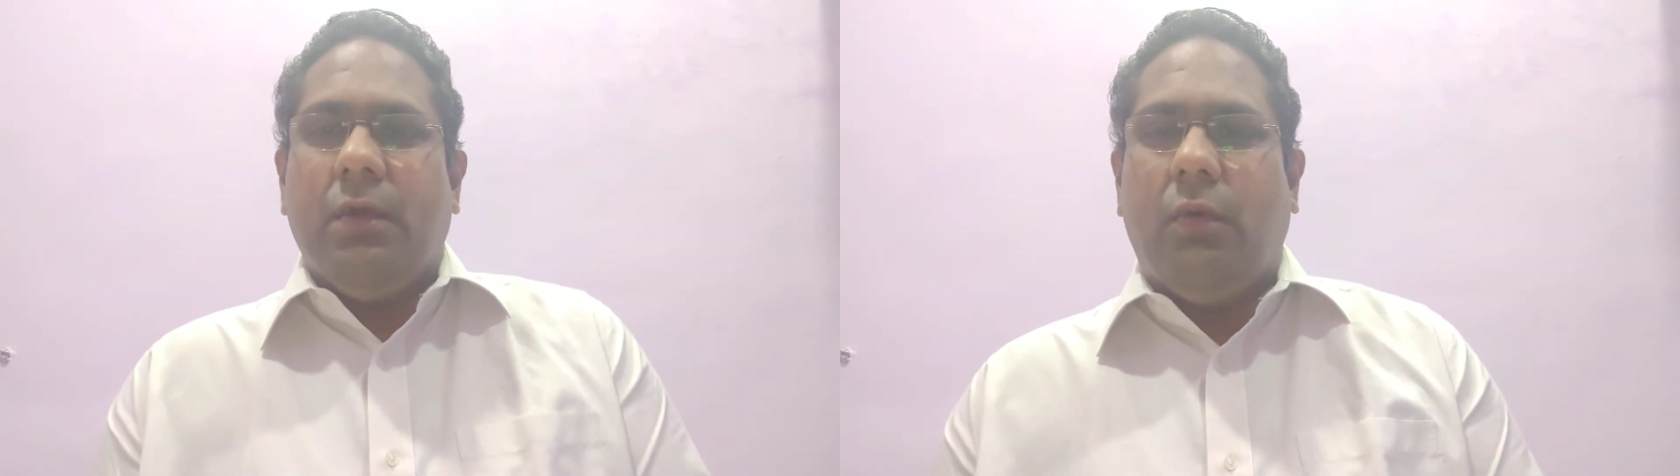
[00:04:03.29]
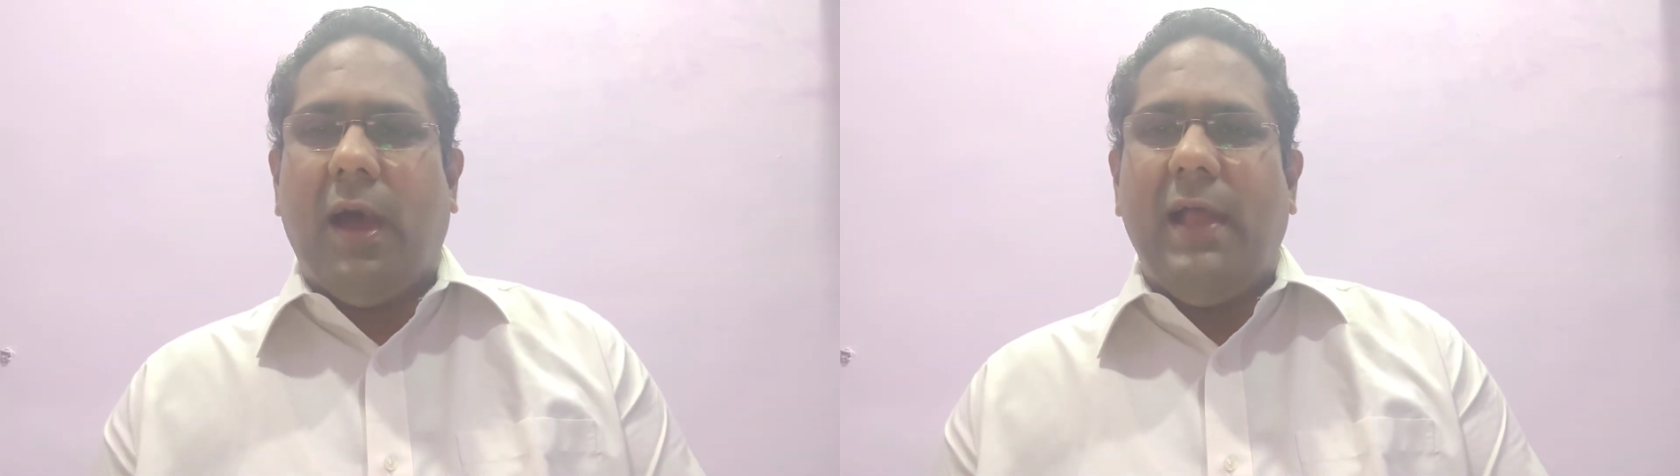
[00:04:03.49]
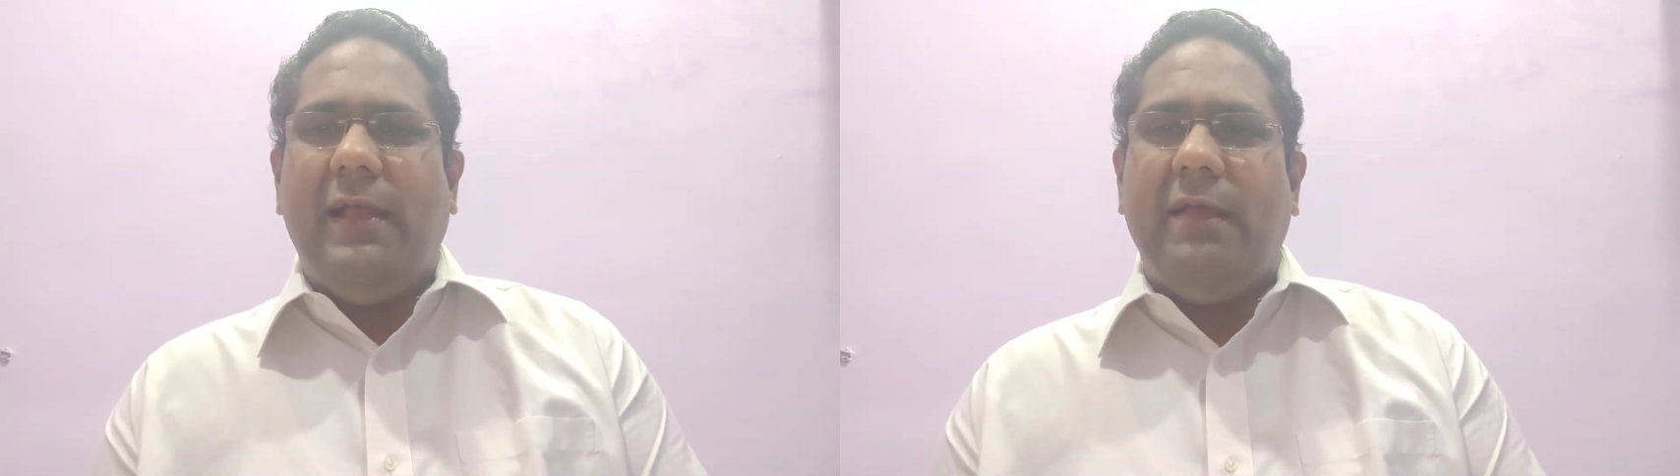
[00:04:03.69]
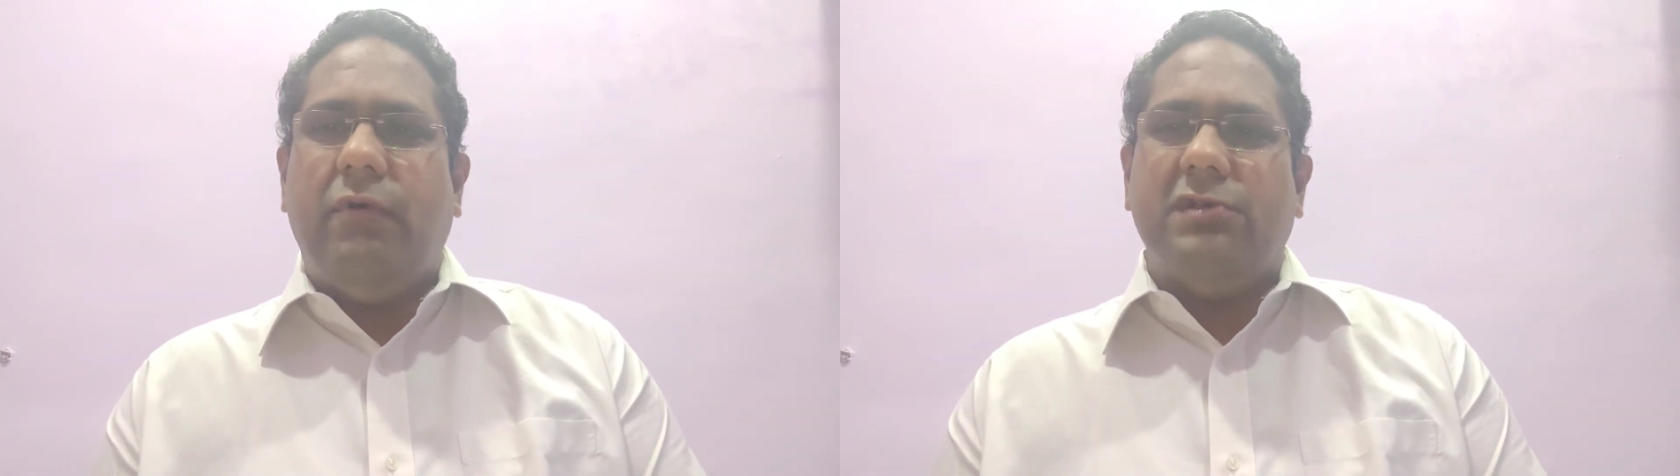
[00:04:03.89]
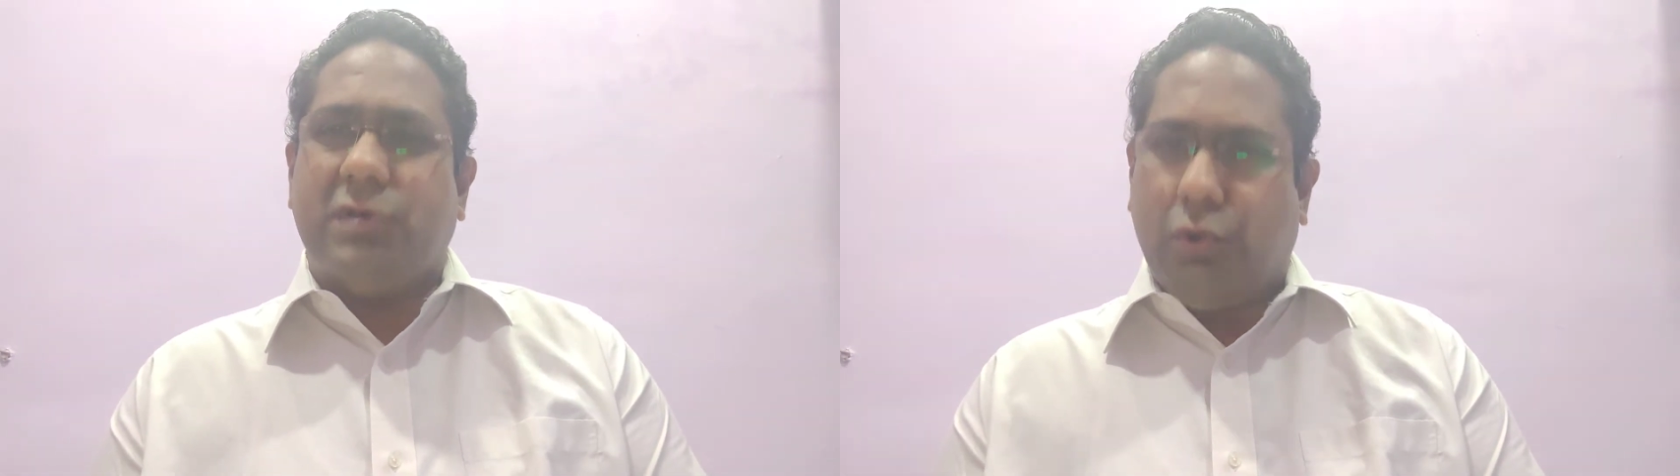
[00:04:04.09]
while he
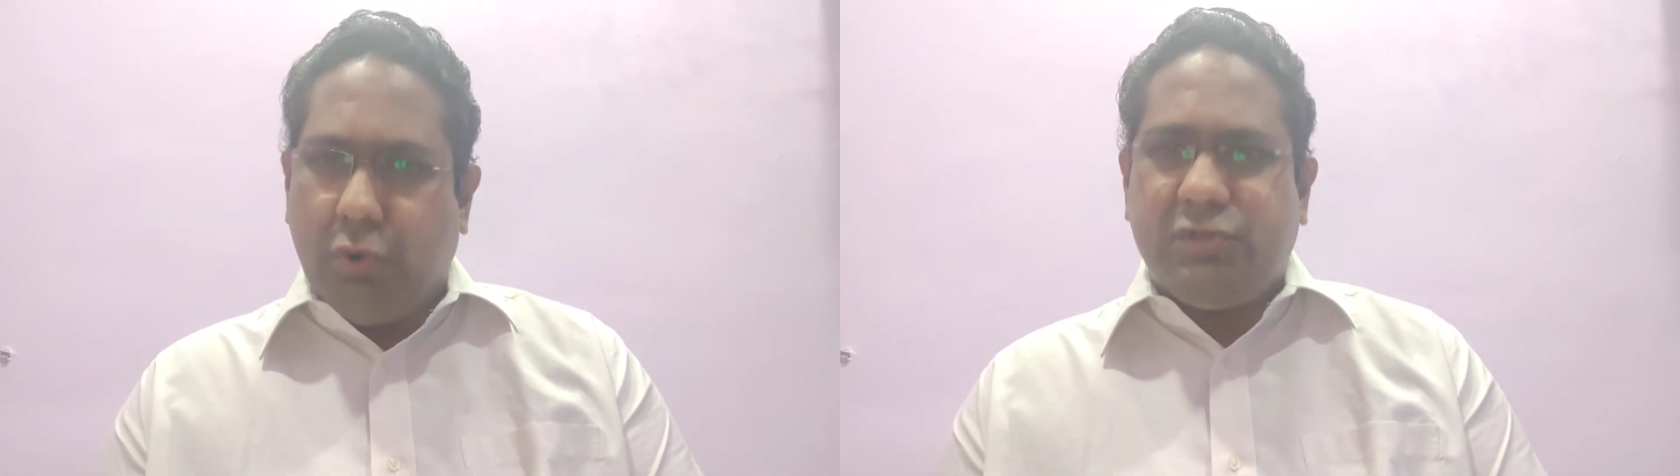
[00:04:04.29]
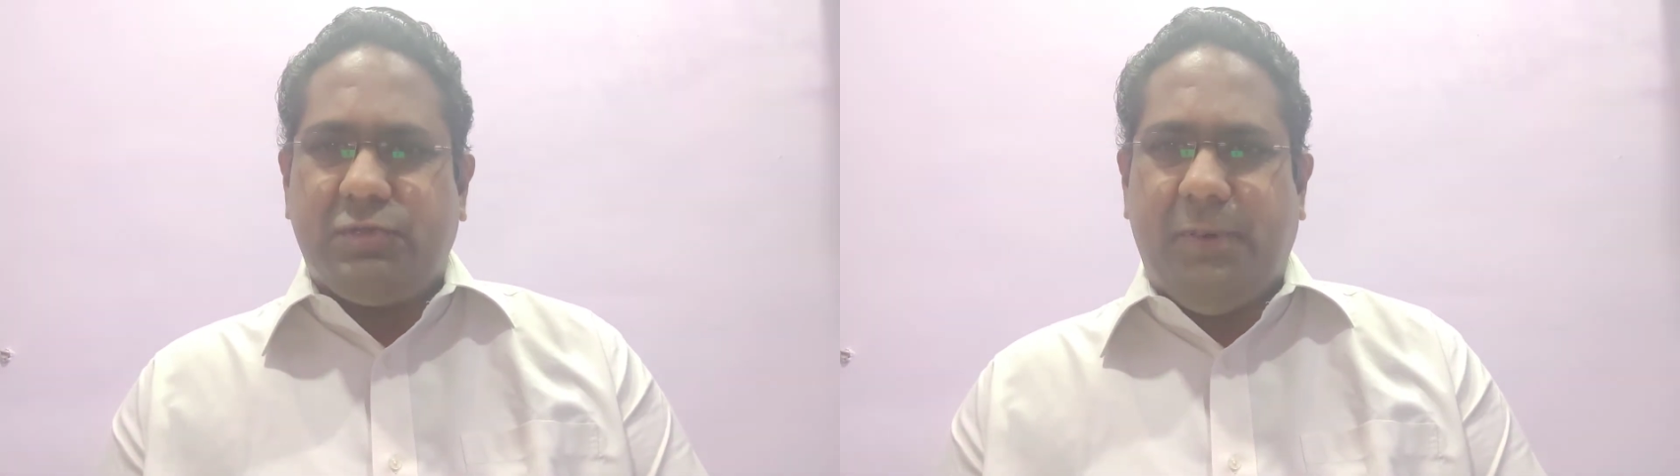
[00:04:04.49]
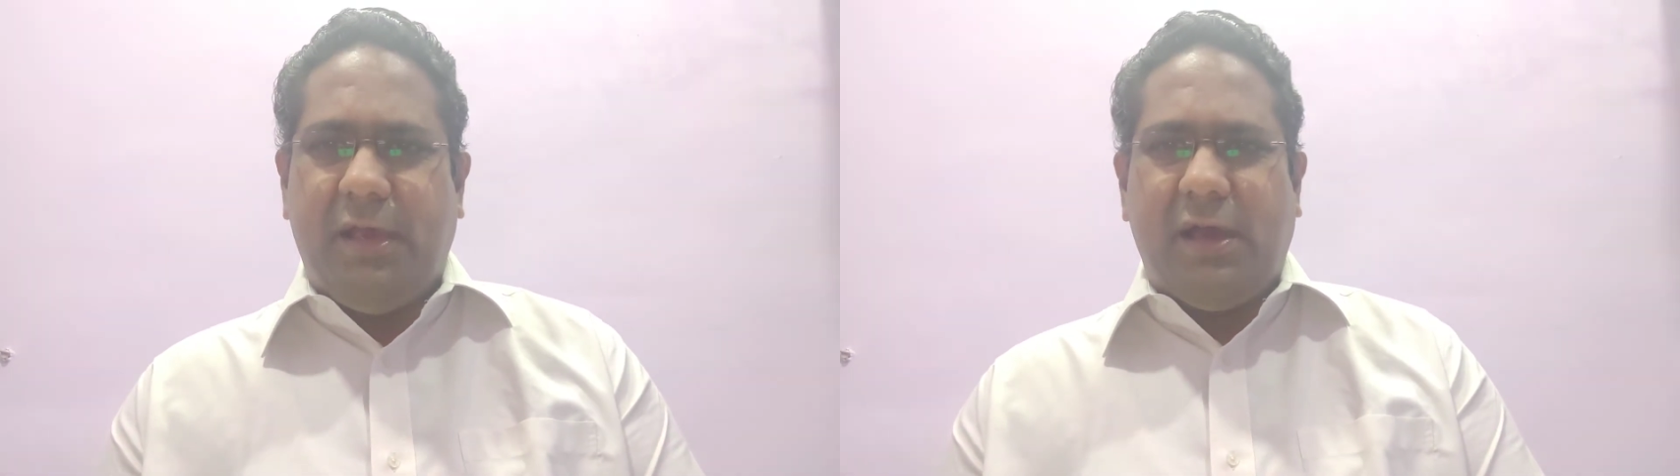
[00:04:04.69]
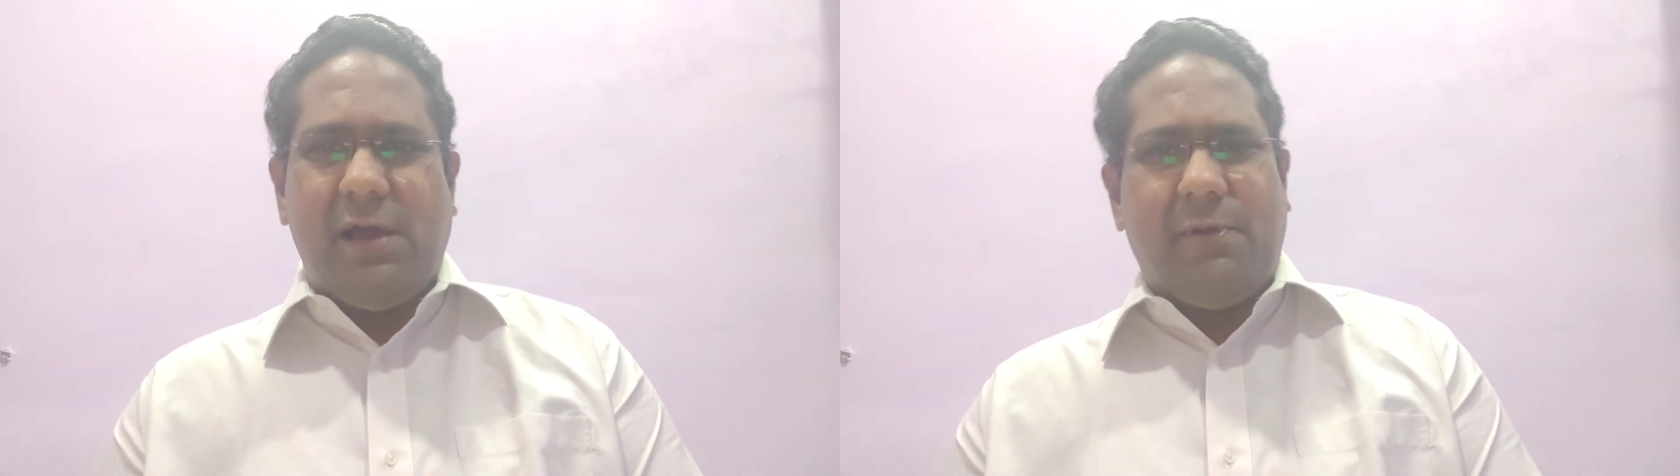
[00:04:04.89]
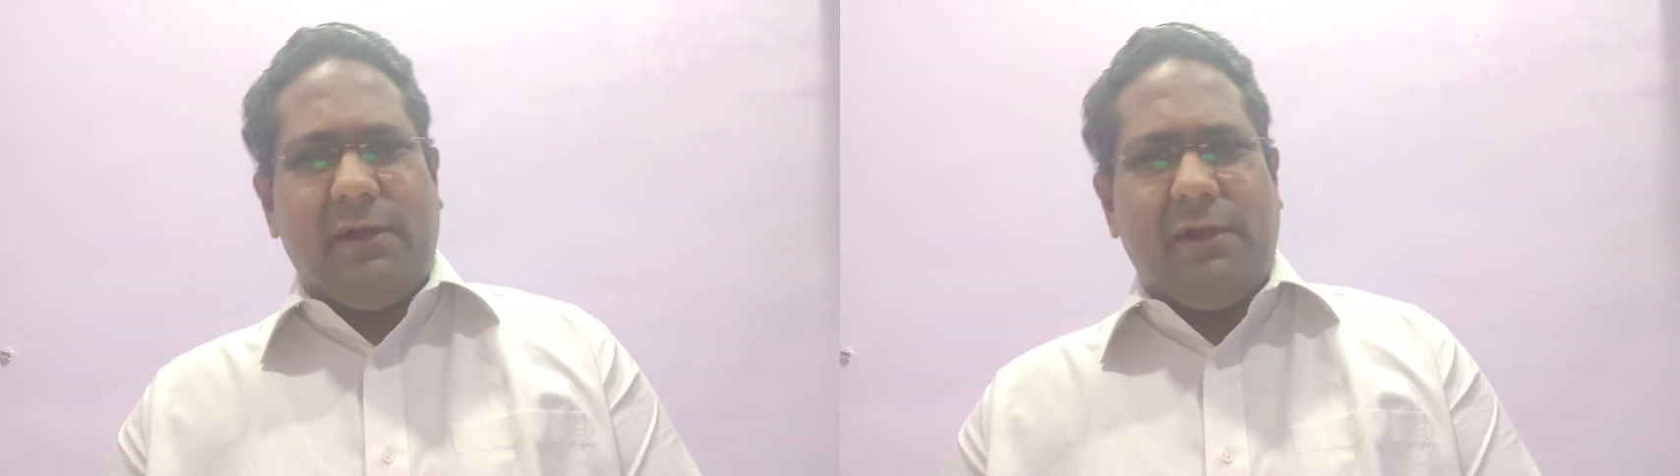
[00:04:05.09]
was a good speaker,